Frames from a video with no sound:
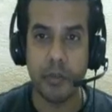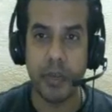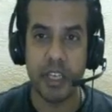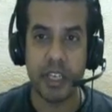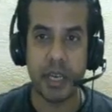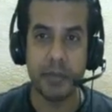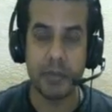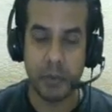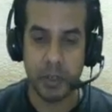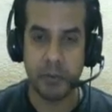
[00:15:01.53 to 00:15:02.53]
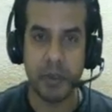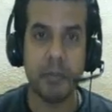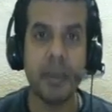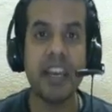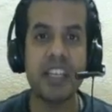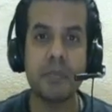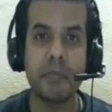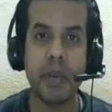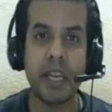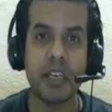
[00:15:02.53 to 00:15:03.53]
many times what we may
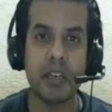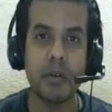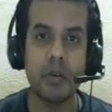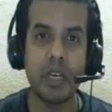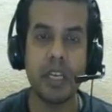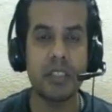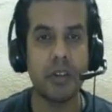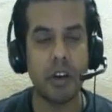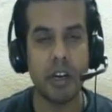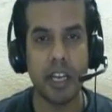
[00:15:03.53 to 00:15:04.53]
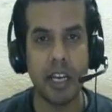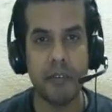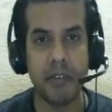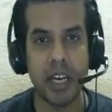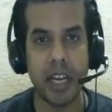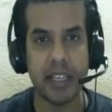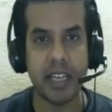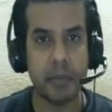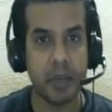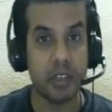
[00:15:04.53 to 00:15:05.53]
expect, Google is not delivering like
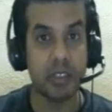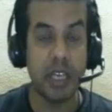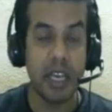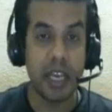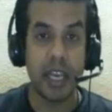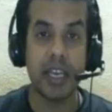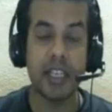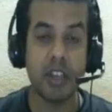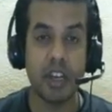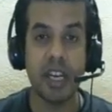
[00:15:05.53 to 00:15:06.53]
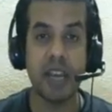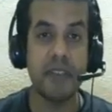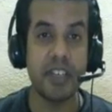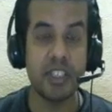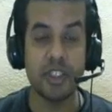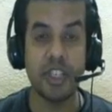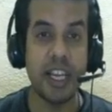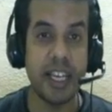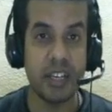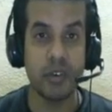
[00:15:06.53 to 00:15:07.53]
that, because it is on an average
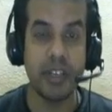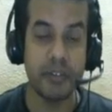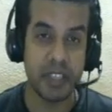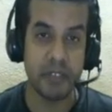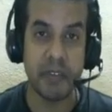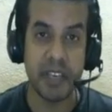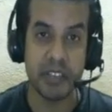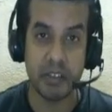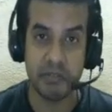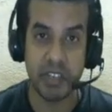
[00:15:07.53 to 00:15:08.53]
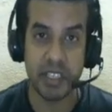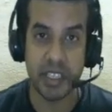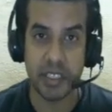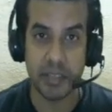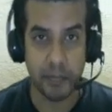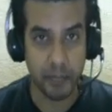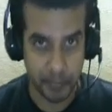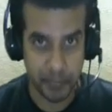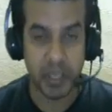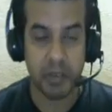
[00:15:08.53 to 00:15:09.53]
daily going with a phase of changes,
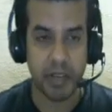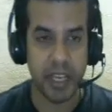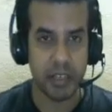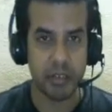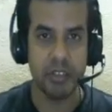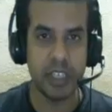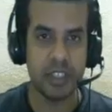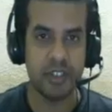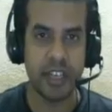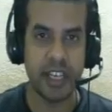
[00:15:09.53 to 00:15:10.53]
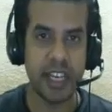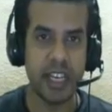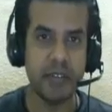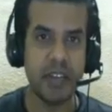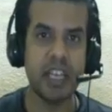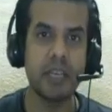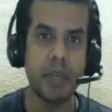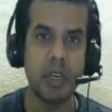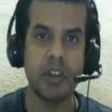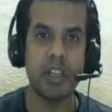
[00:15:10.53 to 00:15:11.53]
right? Do just check and even let
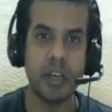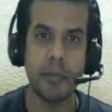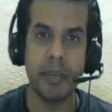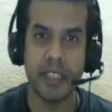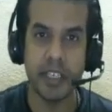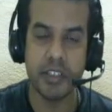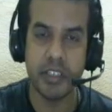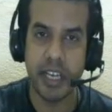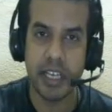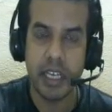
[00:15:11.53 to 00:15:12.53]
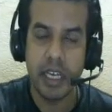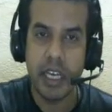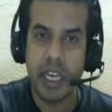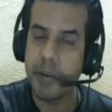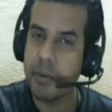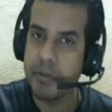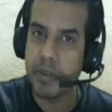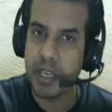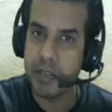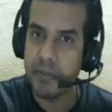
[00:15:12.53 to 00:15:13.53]
me know in the comment section that it was
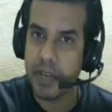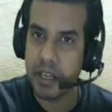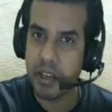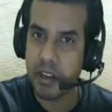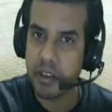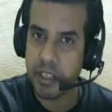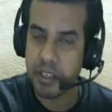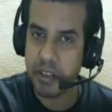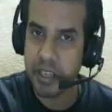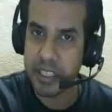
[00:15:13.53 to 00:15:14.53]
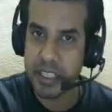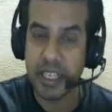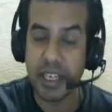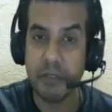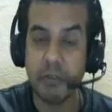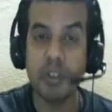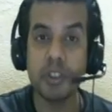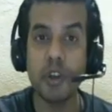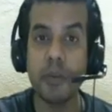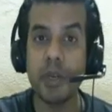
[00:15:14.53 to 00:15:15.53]
working fine or not in your case, and was
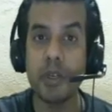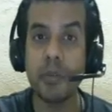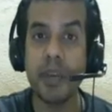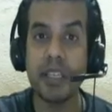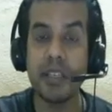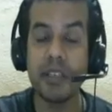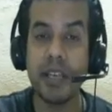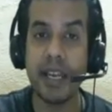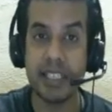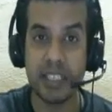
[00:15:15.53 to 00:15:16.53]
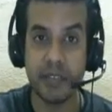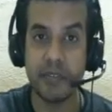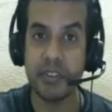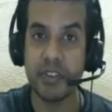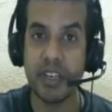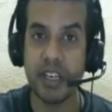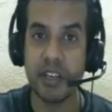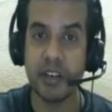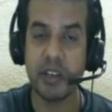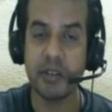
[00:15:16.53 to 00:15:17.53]
you able to make the ads efficiently
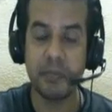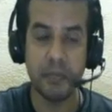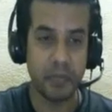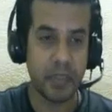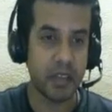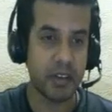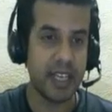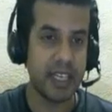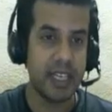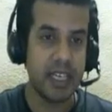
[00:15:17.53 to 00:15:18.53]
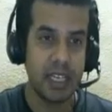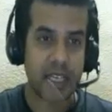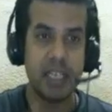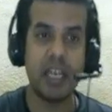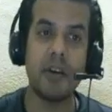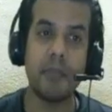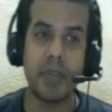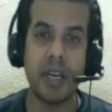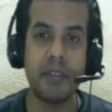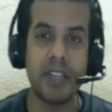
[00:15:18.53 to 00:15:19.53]
or not, right? Now
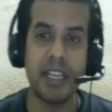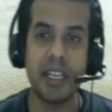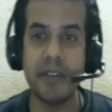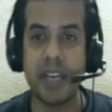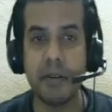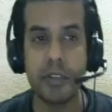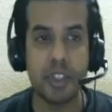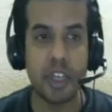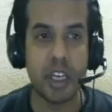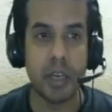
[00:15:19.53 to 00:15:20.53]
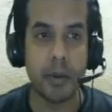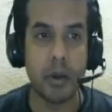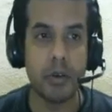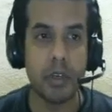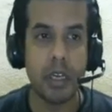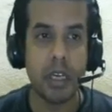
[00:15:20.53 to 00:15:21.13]
after that, even I was talking about